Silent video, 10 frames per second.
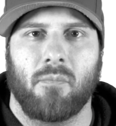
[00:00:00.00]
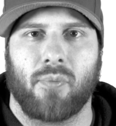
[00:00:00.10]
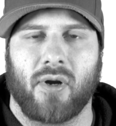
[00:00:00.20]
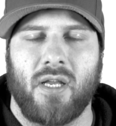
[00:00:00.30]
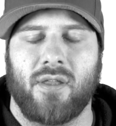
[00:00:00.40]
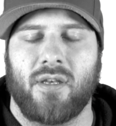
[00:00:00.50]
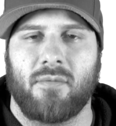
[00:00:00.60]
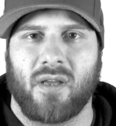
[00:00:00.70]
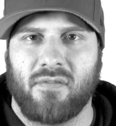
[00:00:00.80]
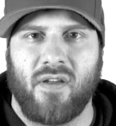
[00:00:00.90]
breathing
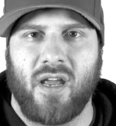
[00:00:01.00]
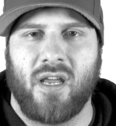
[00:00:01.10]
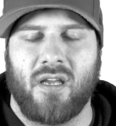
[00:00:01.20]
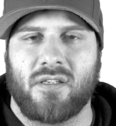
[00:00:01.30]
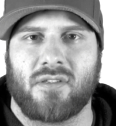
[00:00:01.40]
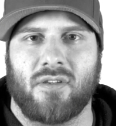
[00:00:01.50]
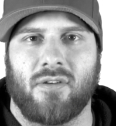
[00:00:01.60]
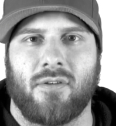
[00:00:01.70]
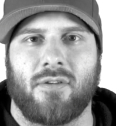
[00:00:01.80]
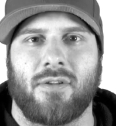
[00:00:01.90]
in my face.
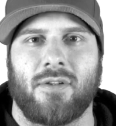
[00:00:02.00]
And